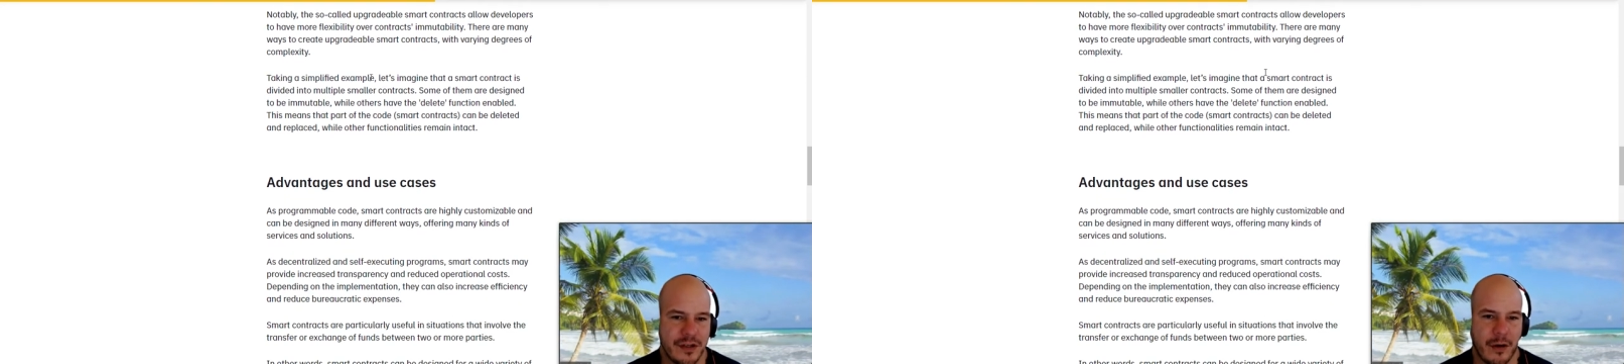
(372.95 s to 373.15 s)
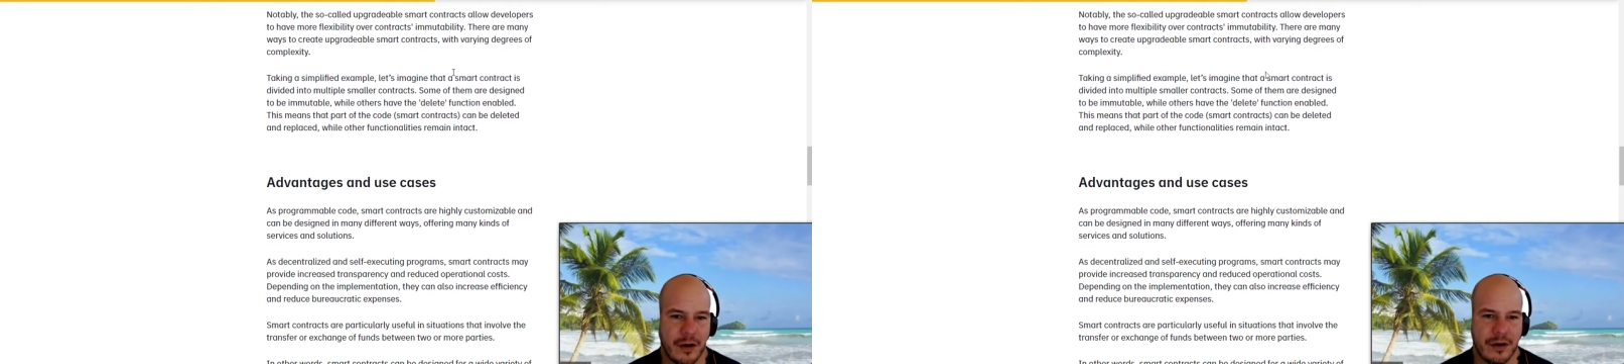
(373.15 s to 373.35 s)

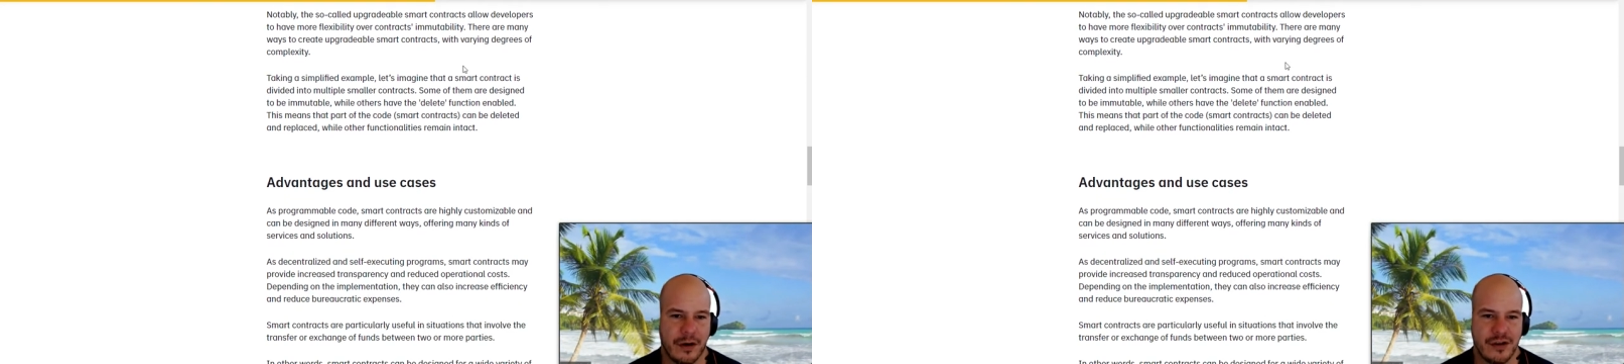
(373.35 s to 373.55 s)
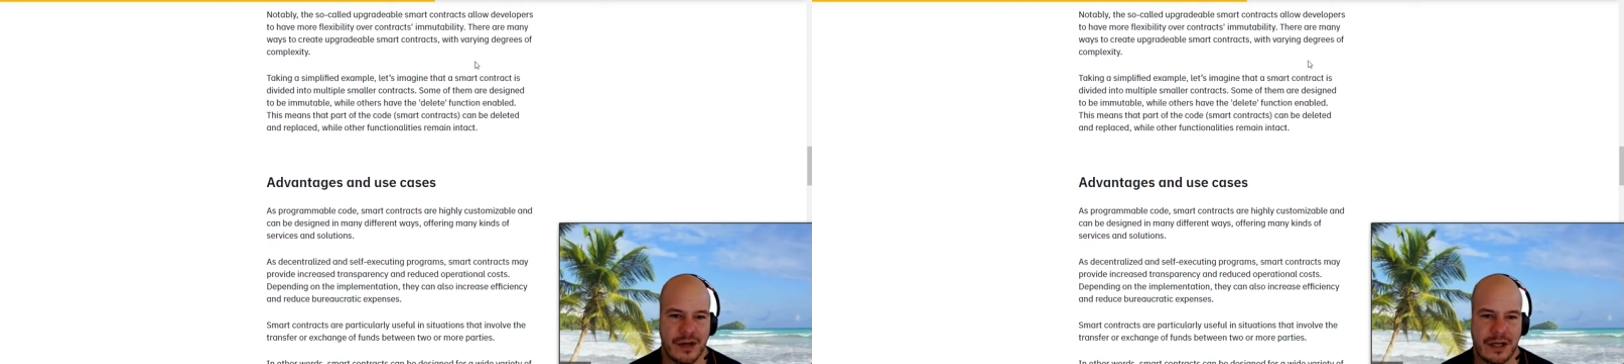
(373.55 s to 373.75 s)
smart
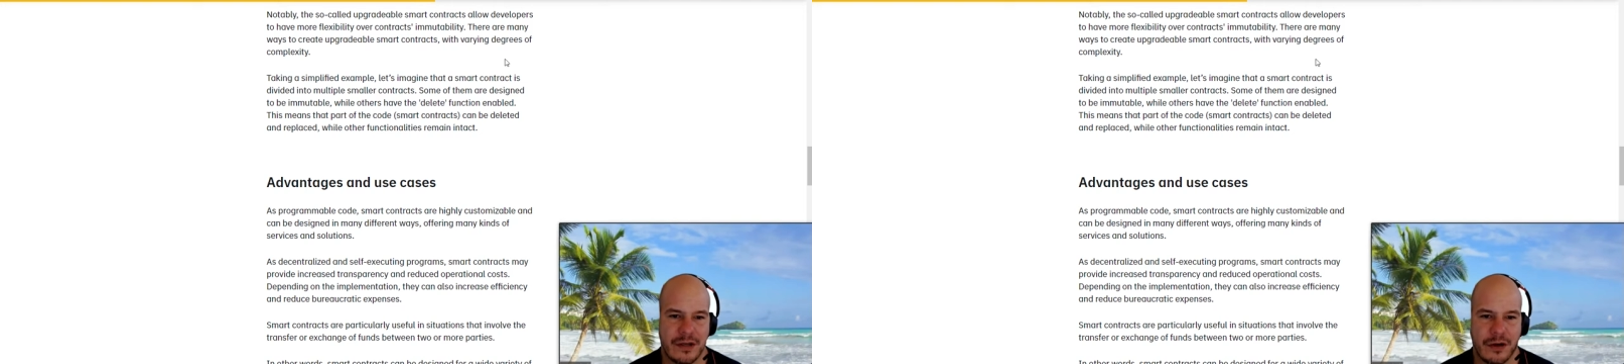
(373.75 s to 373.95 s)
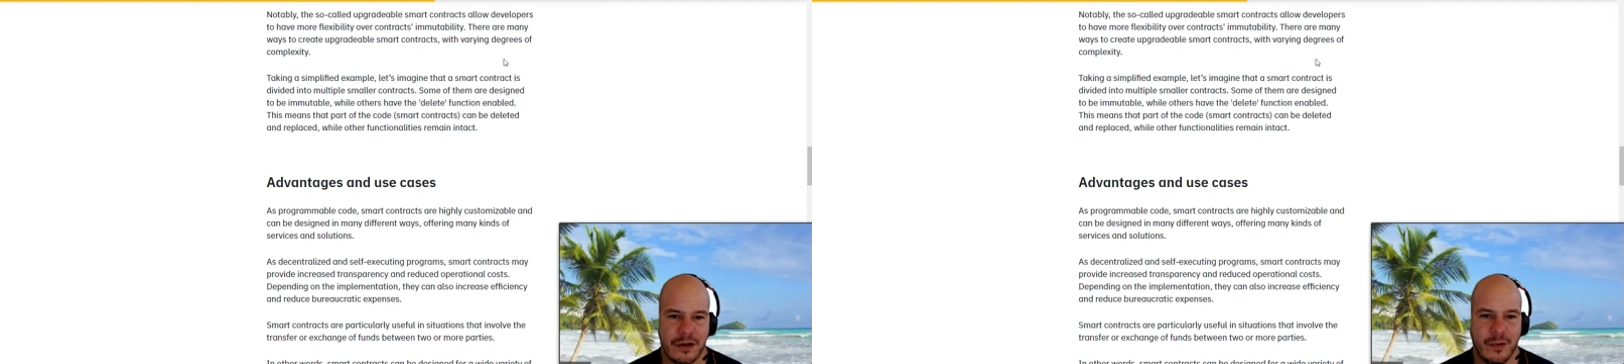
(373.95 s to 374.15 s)
contracts
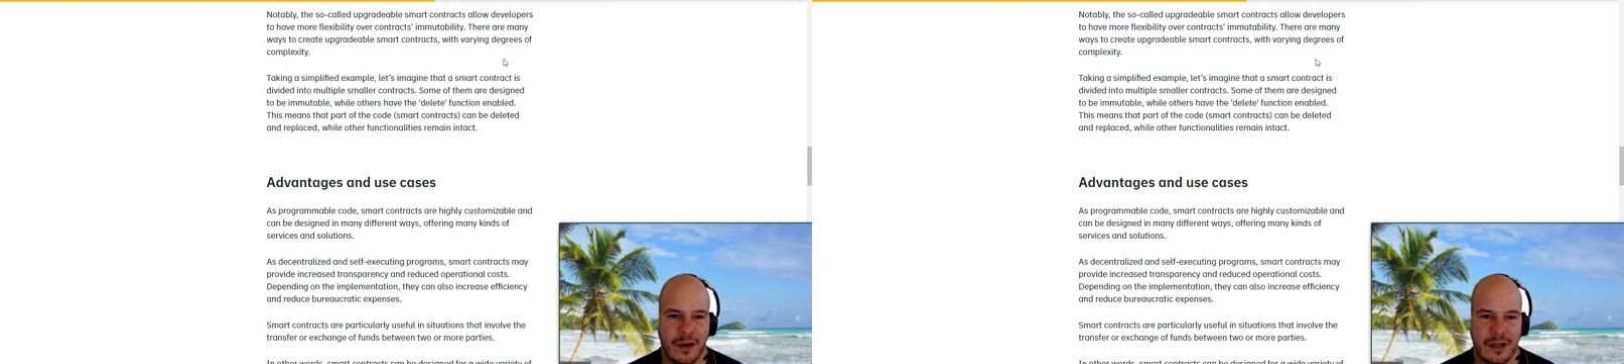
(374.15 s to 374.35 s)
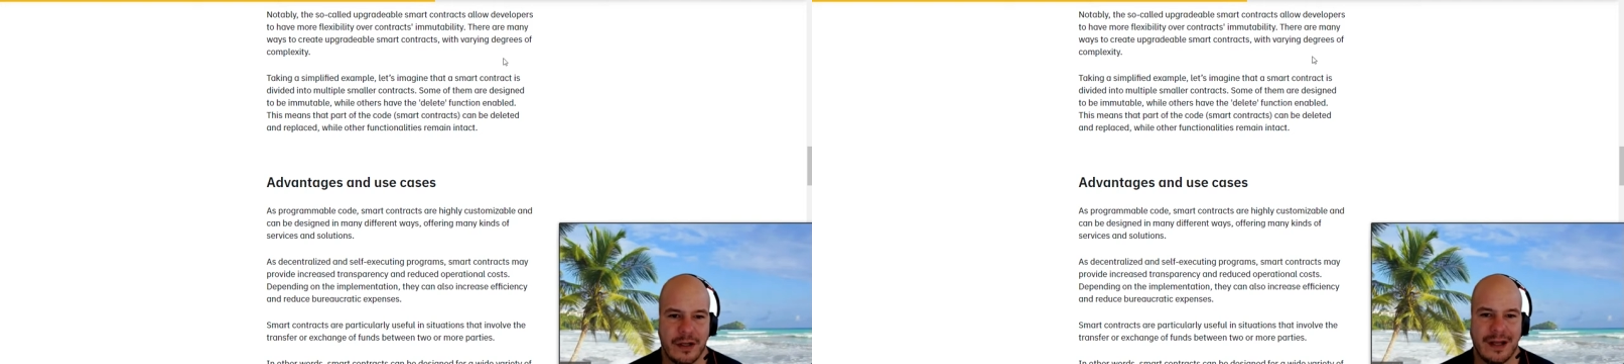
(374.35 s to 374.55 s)

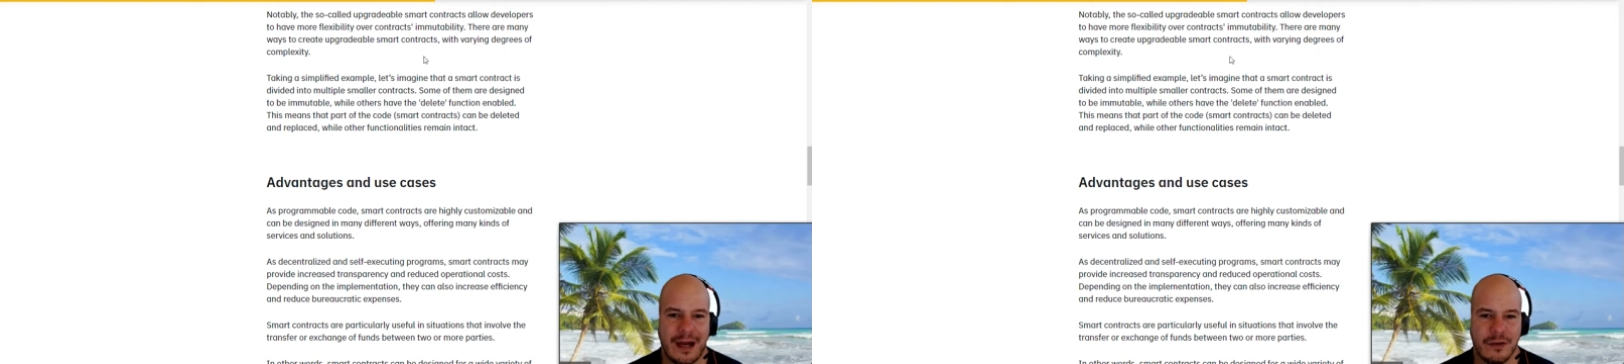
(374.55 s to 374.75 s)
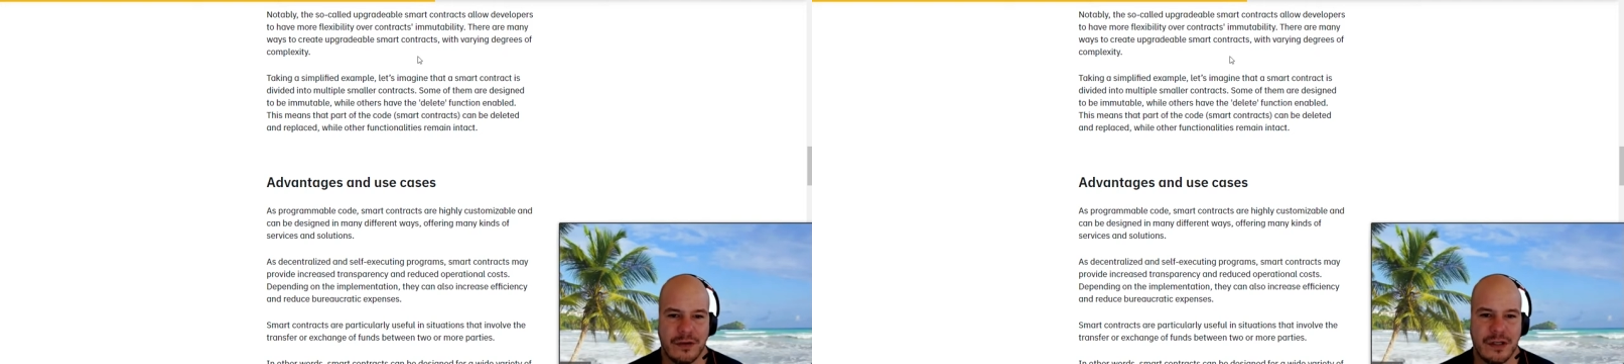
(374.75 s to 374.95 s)
always
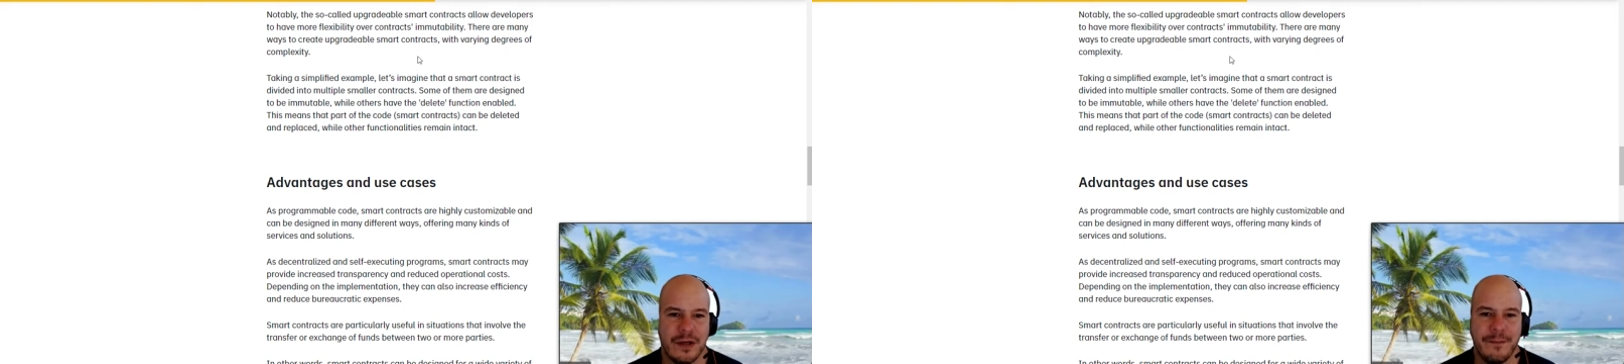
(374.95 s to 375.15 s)
allow